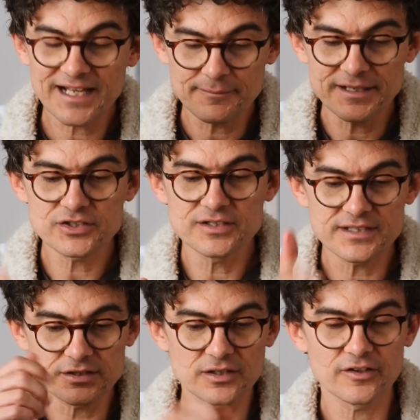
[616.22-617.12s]
like I mentioned,
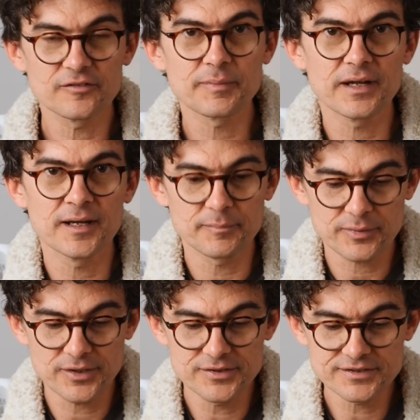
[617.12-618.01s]
there's a lot of
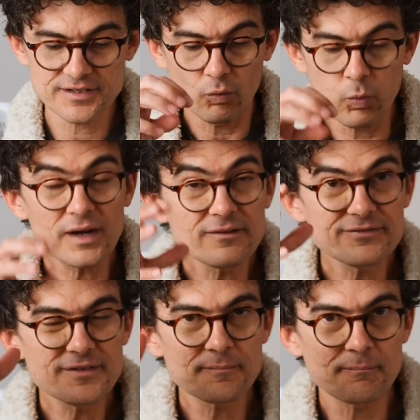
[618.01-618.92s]
pros. One
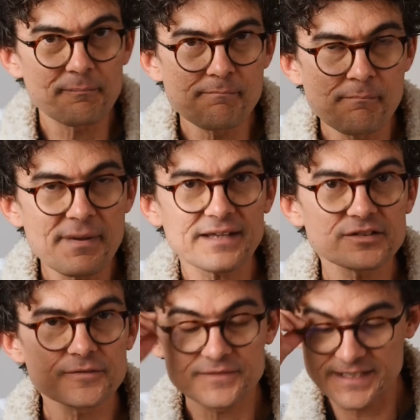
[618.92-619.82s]
of the
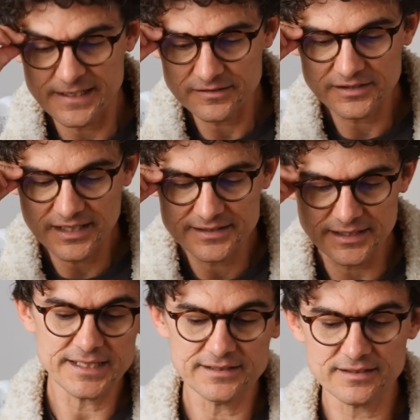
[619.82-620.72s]
massive downsides
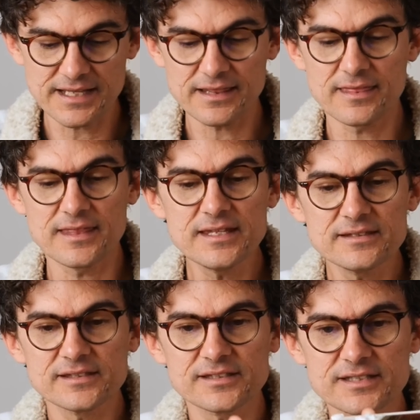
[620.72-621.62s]
is that
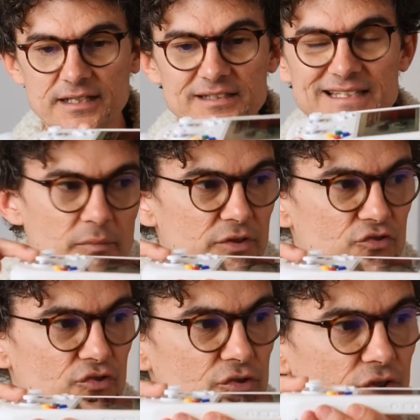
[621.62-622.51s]
these sticks
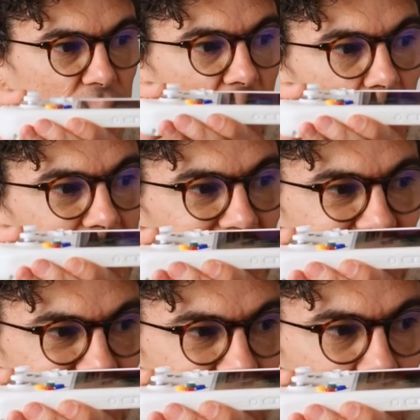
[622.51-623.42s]
protrude
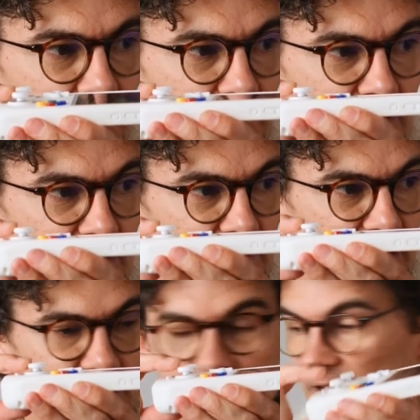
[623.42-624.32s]
comically out of the
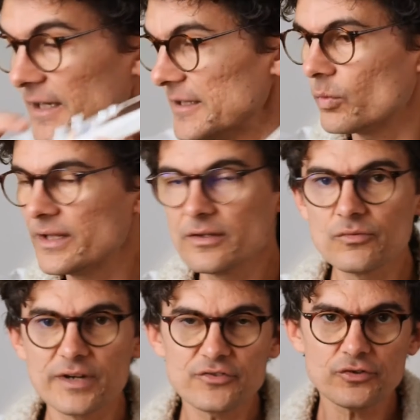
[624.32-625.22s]
device. When the
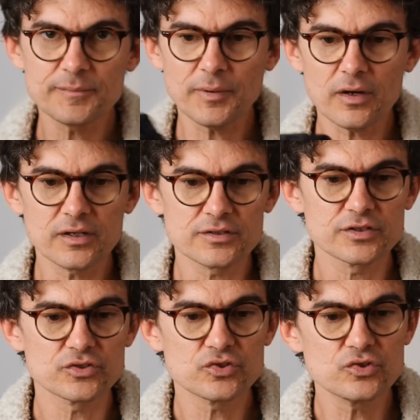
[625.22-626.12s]
Retroid
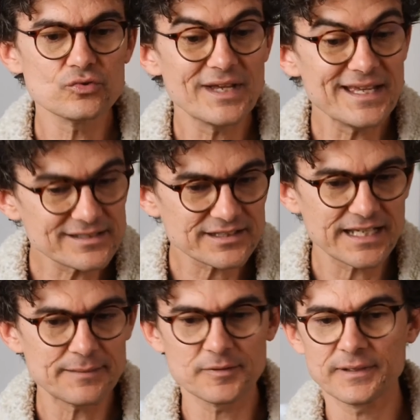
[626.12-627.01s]
Pocket 2S
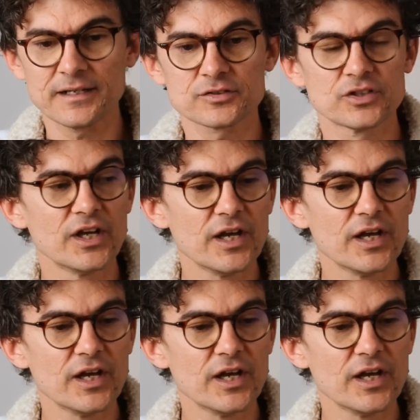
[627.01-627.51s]
came about,